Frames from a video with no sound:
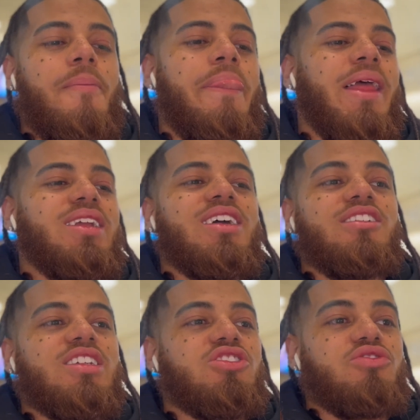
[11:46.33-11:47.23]
Like, they'll
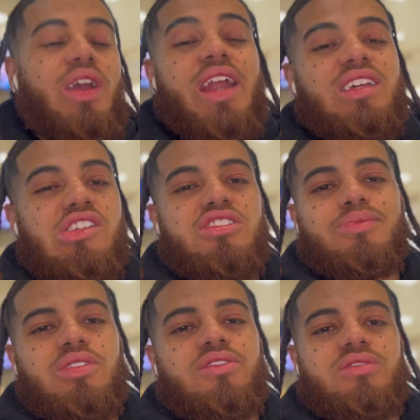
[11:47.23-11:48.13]
get you right and just
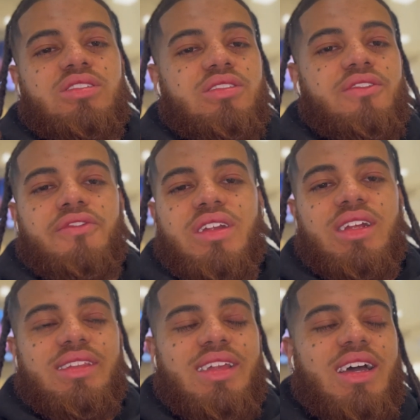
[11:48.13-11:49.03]
pull you to the front
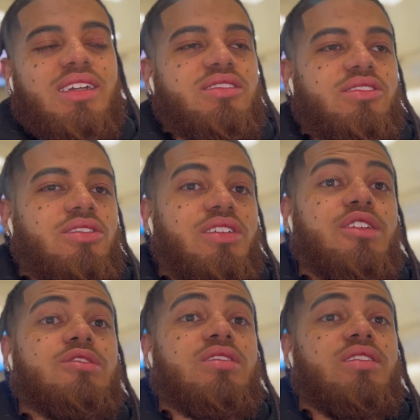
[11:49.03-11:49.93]
of the line. So
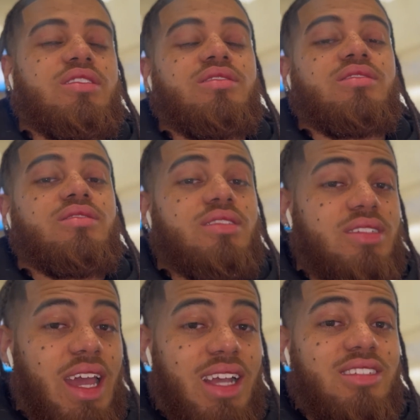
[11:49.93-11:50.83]

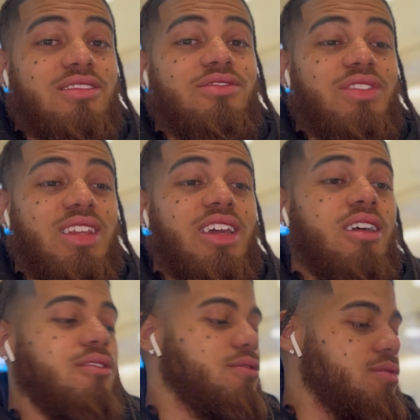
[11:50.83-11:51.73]
it's actually really
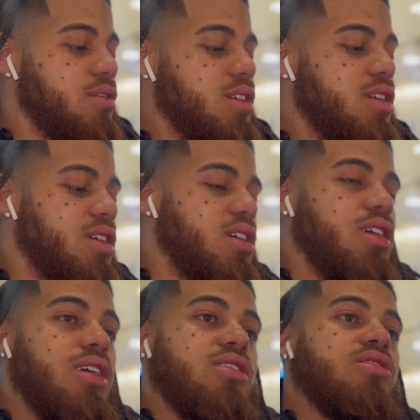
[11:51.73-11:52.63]
helpful.
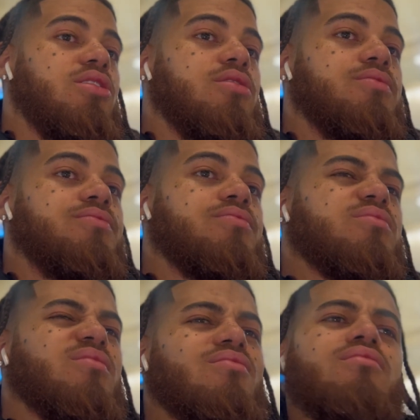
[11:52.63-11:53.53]
So
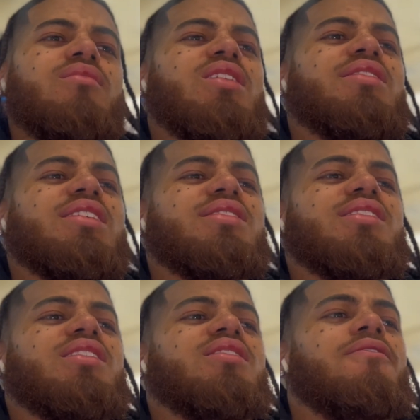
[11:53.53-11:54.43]
they
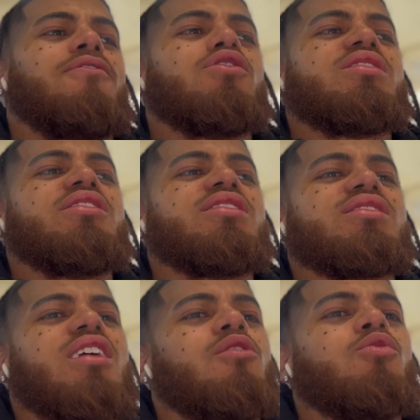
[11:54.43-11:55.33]
said for a year
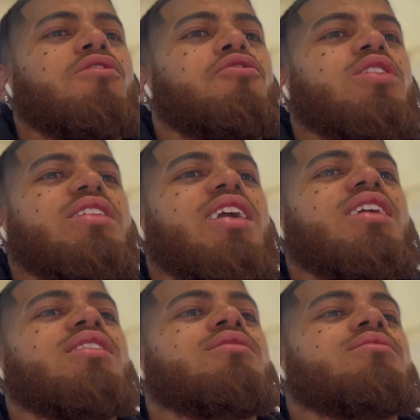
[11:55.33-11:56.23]
it's like $149.
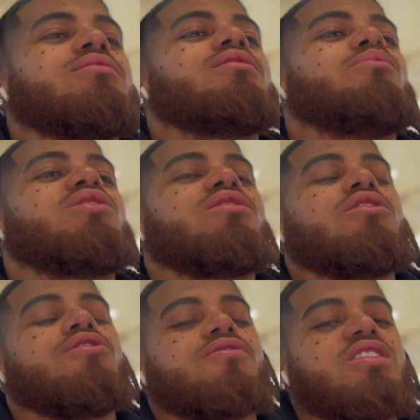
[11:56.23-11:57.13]
I'm on a
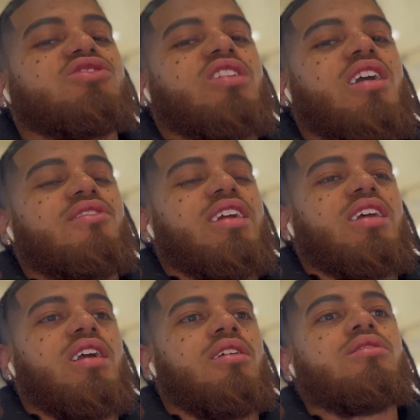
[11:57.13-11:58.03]
little free trial right
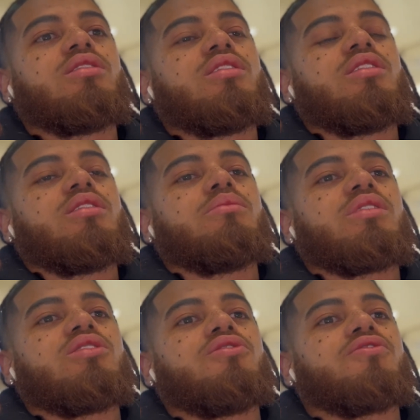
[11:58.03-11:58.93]
now. A
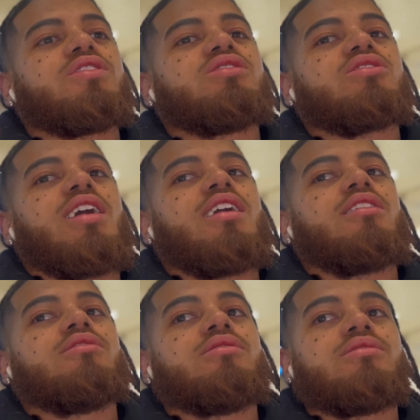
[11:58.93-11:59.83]
little free
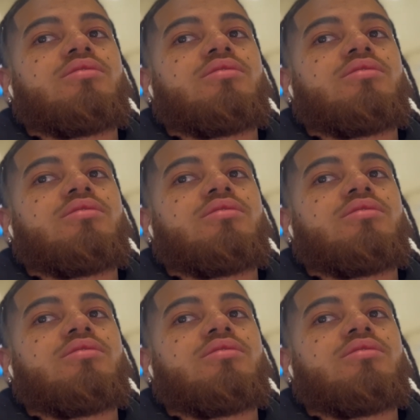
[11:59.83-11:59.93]
trial.